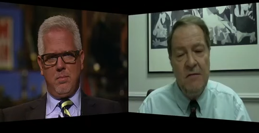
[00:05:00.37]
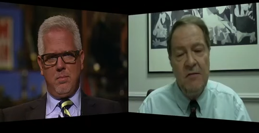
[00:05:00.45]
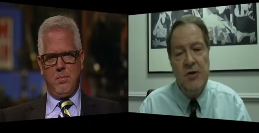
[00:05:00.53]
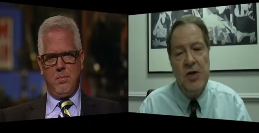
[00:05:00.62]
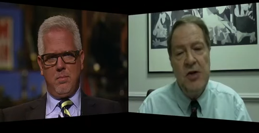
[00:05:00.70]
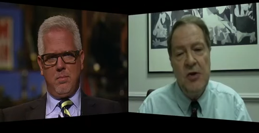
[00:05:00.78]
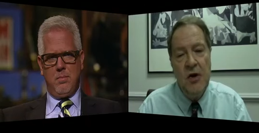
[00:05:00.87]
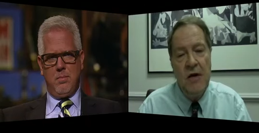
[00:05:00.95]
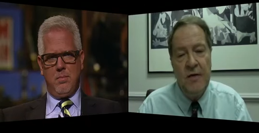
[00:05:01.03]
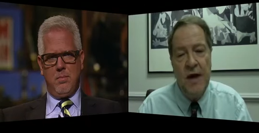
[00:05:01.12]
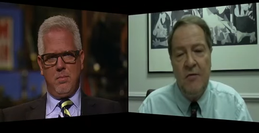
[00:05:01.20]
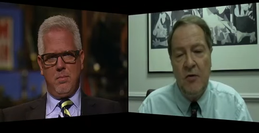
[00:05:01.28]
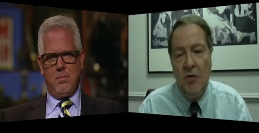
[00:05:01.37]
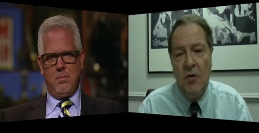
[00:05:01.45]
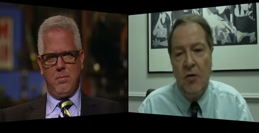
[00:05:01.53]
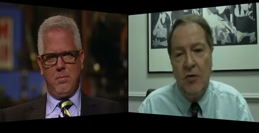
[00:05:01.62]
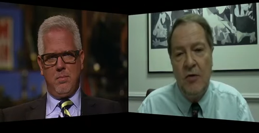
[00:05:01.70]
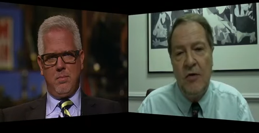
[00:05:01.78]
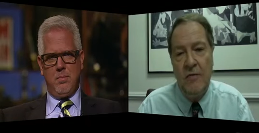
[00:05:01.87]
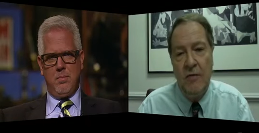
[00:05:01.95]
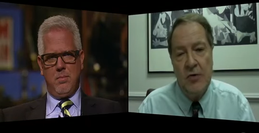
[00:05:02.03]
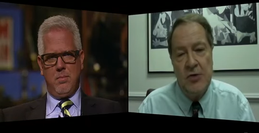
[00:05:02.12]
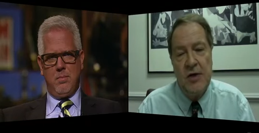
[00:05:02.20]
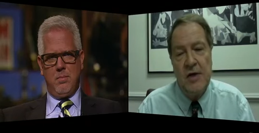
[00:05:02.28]
Speaker 1: Virginia, you have to have a court order to
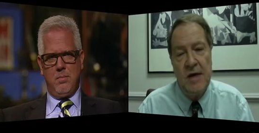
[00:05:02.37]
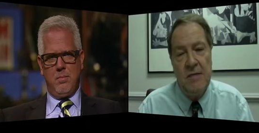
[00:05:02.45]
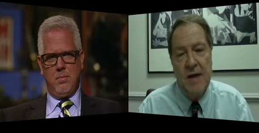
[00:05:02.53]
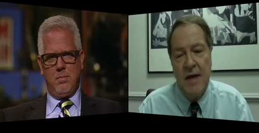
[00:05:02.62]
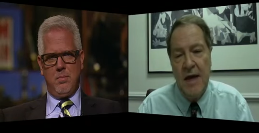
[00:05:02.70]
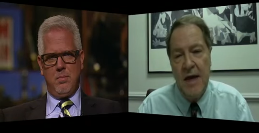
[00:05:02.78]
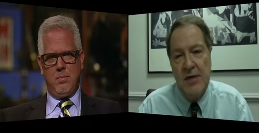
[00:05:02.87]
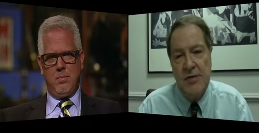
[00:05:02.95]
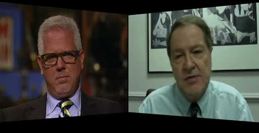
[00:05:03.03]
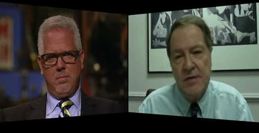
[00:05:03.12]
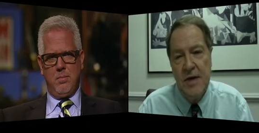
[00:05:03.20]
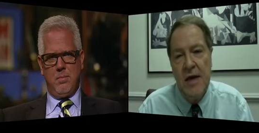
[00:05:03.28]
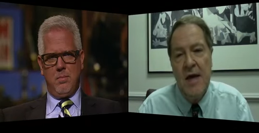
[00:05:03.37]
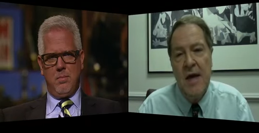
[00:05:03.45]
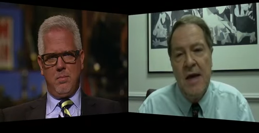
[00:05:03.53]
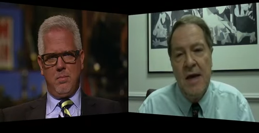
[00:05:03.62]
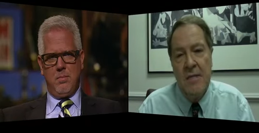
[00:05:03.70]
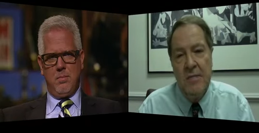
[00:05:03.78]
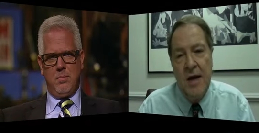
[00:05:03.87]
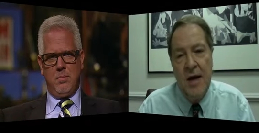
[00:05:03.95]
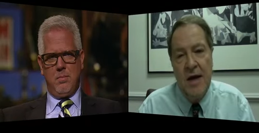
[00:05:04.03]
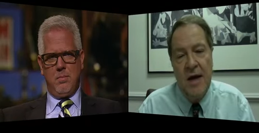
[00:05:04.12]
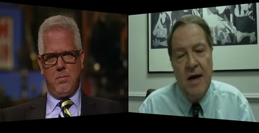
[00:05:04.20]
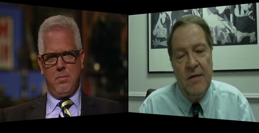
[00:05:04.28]
force you to take medications. But
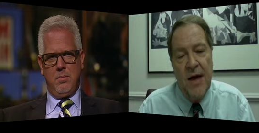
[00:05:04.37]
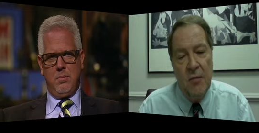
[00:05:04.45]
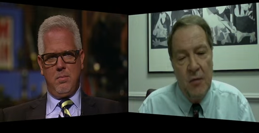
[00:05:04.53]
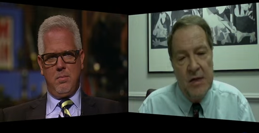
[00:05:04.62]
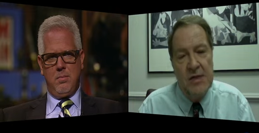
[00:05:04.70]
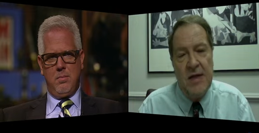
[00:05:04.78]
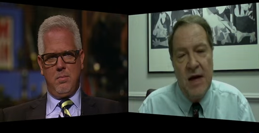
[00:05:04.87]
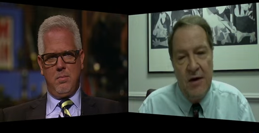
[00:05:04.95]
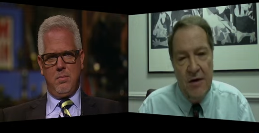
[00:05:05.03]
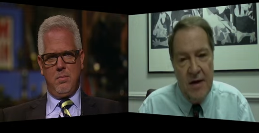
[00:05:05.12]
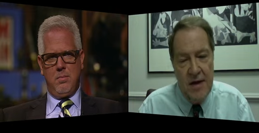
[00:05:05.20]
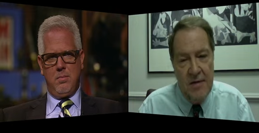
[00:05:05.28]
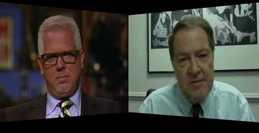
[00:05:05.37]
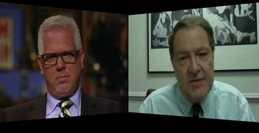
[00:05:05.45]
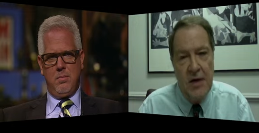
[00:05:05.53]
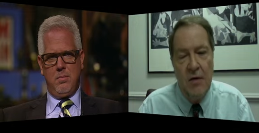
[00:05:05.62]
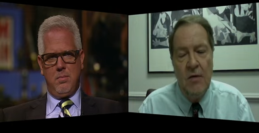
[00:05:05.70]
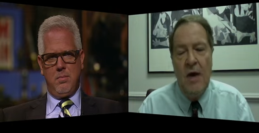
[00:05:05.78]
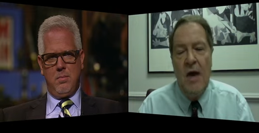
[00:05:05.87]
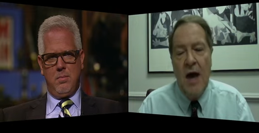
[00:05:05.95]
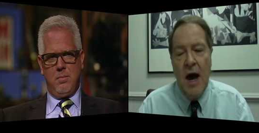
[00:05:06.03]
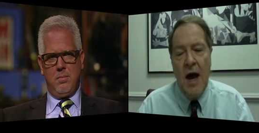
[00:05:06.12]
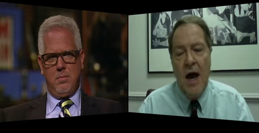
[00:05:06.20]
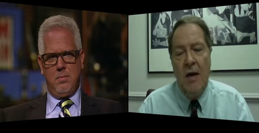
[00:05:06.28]
uh, that really scared him. So
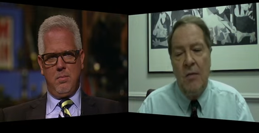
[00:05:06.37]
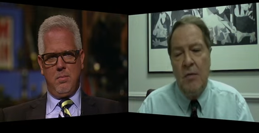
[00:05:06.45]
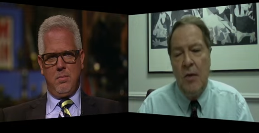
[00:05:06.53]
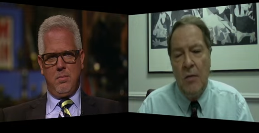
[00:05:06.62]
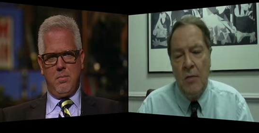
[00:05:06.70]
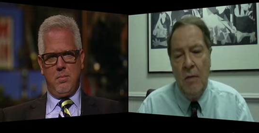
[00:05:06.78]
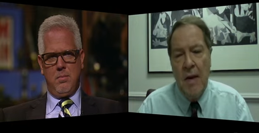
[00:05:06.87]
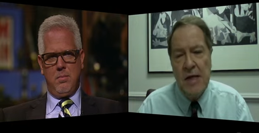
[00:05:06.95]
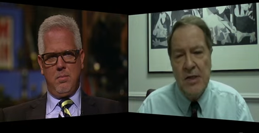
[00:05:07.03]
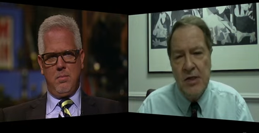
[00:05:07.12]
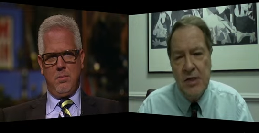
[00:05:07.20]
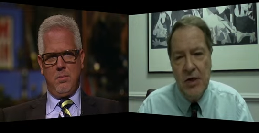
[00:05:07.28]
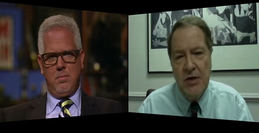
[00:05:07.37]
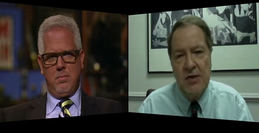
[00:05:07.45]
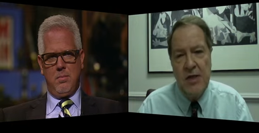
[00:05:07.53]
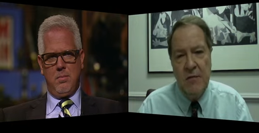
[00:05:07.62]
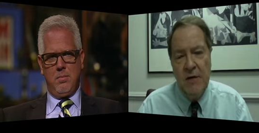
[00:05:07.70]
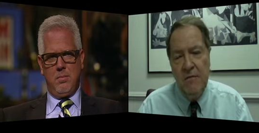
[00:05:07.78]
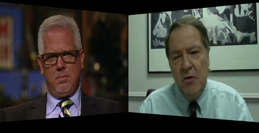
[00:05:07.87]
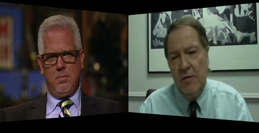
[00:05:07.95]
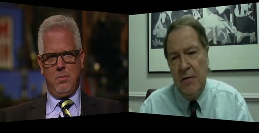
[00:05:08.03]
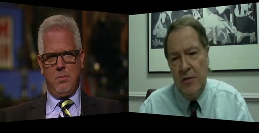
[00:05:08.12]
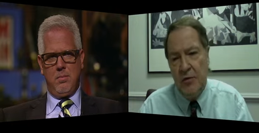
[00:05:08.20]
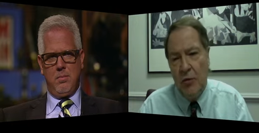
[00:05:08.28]
the, the message here is that we moved
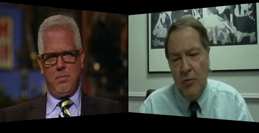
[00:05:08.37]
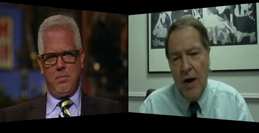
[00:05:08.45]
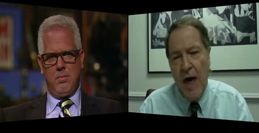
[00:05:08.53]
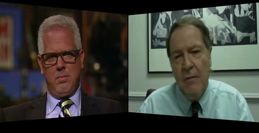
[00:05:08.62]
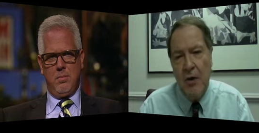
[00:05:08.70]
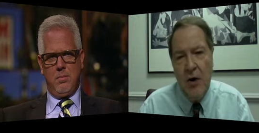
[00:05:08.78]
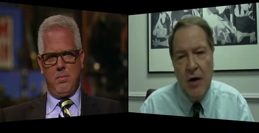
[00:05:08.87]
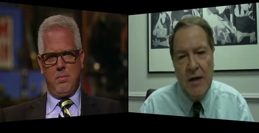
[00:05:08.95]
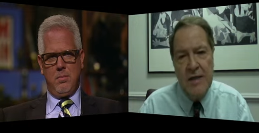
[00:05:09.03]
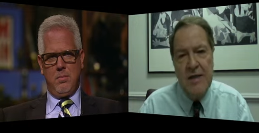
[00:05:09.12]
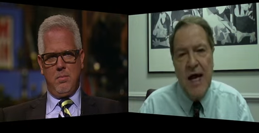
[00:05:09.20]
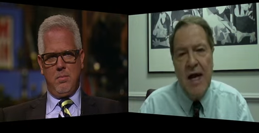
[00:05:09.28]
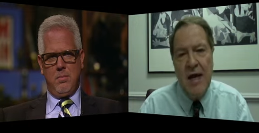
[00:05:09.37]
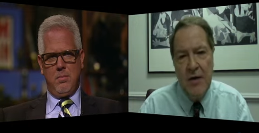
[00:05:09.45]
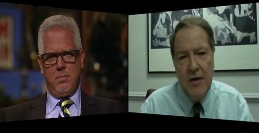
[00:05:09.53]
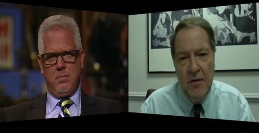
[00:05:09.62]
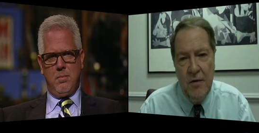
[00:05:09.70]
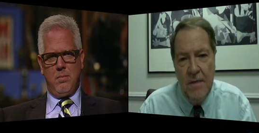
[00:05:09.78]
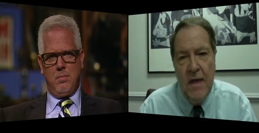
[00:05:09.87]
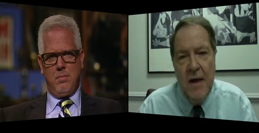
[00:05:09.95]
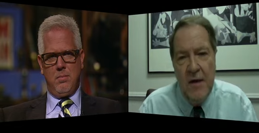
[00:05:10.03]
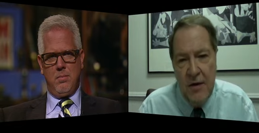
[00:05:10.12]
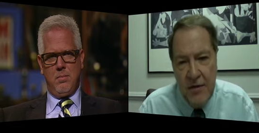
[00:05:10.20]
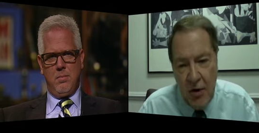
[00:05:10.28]
into what I would call a
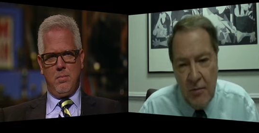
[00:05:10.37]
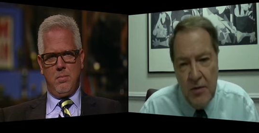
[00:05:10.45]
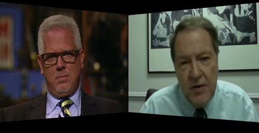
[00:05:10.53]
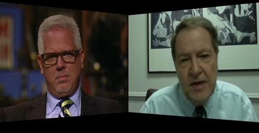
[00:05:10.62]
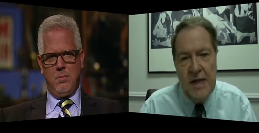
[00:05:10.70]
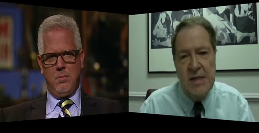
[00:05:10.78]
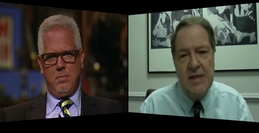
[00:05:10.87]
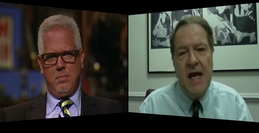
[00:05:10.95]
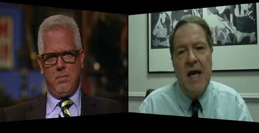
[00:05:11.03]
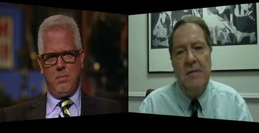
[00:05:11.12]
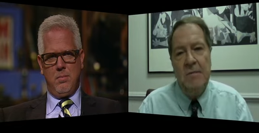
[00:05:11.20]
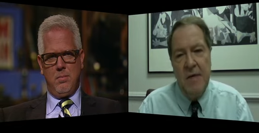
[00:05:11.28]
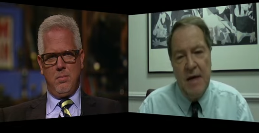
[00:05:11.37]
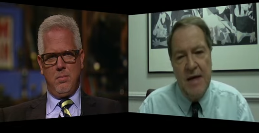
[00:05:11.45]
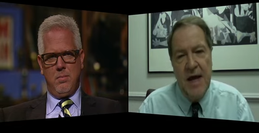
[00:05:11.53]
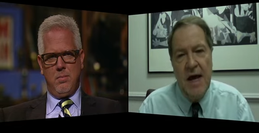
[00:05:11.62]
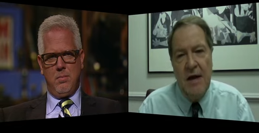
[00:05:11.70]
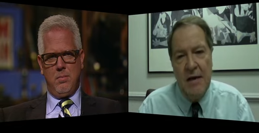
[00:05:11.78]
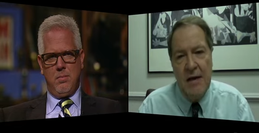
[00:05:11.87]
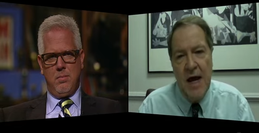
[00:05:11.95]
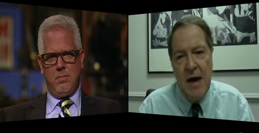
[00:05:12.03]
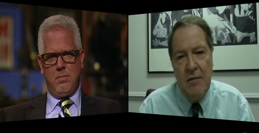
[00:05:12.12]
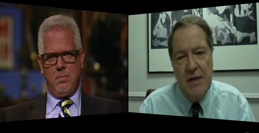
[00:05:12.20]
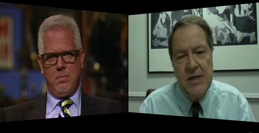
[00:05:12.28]
psychotherapeutic state mentality
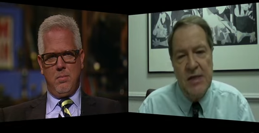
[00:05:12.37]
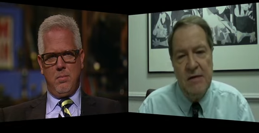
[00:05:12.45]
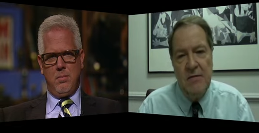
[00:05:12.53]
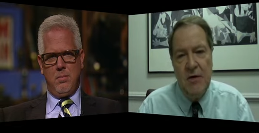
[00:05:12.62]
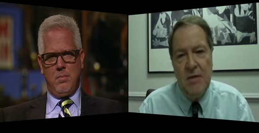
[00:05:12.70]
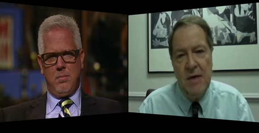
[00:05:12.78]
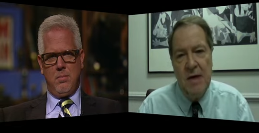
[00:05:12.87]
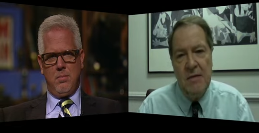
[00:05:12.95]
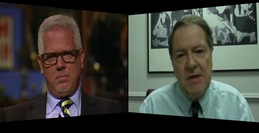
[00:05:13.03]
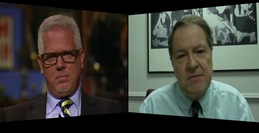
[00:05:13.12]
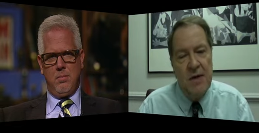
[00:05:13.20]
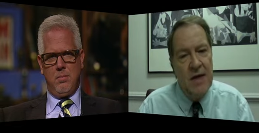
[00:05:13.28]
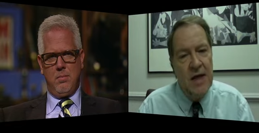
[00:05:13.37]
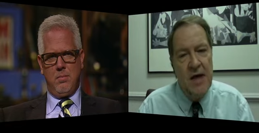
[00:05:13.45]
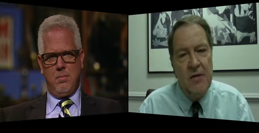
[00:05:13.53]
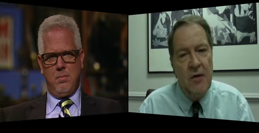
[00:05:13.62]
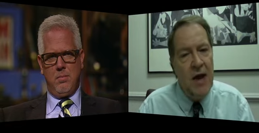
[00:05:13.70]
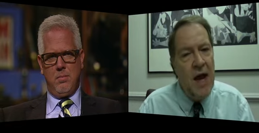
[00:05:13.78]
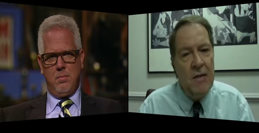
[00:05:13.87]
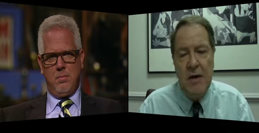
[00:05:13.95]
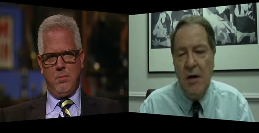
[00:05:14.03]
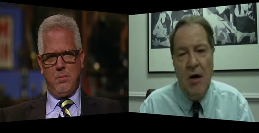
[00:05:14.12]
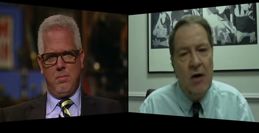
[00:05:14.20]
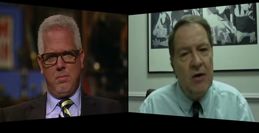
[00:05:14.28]
now with these civil commitments. But again, they're happening
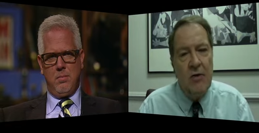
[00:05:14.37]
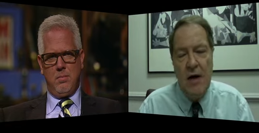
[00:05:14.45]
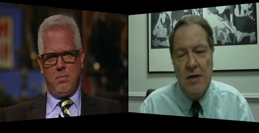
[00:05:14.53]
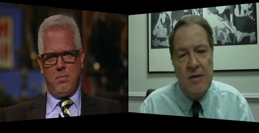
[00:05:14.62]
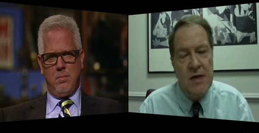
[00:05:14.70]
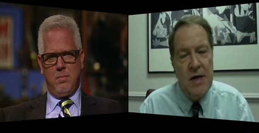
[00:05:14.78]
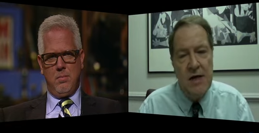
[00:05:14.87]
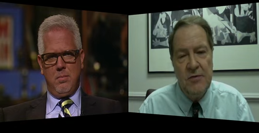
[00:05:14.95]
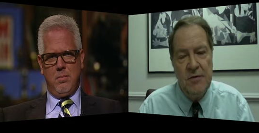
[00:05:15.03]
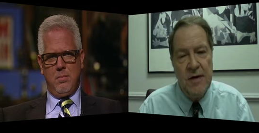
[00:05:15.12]
all across the country.